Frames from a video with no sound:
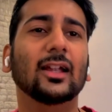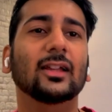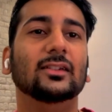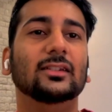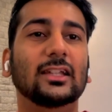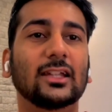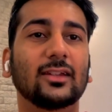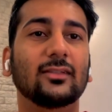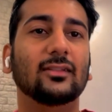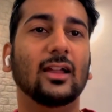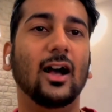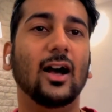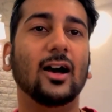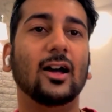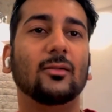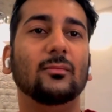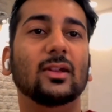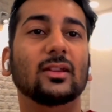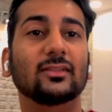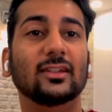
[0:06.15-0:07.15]
These
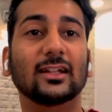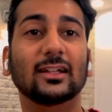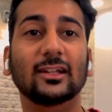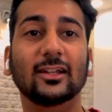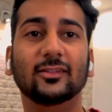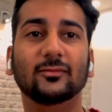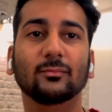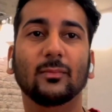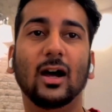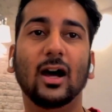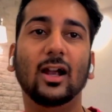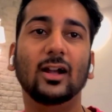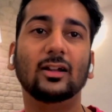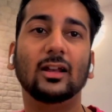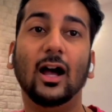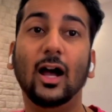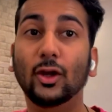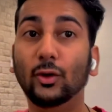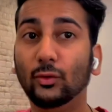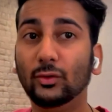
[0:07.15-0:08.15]
are basically
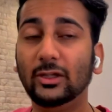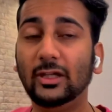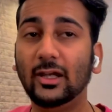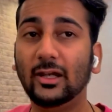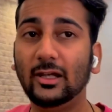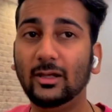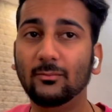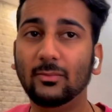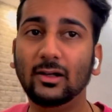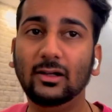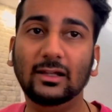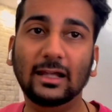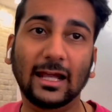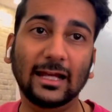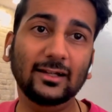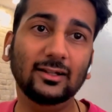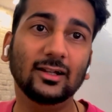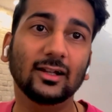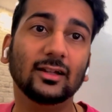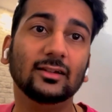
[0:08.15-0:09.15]
smart IoT enabled
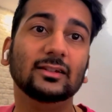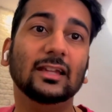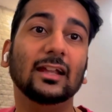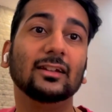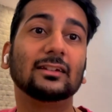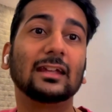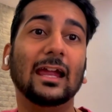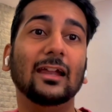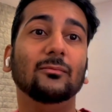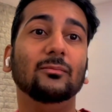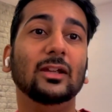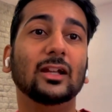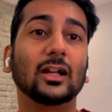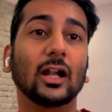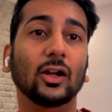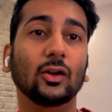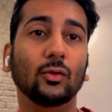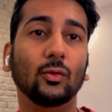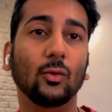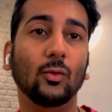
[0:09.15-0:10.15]
light that can be
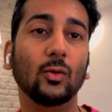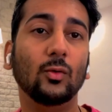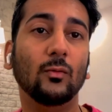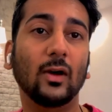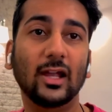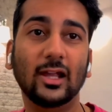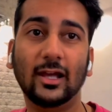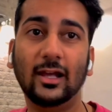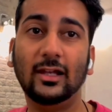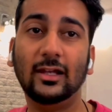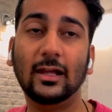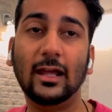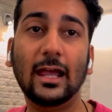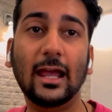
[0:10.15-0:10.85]
controlled via an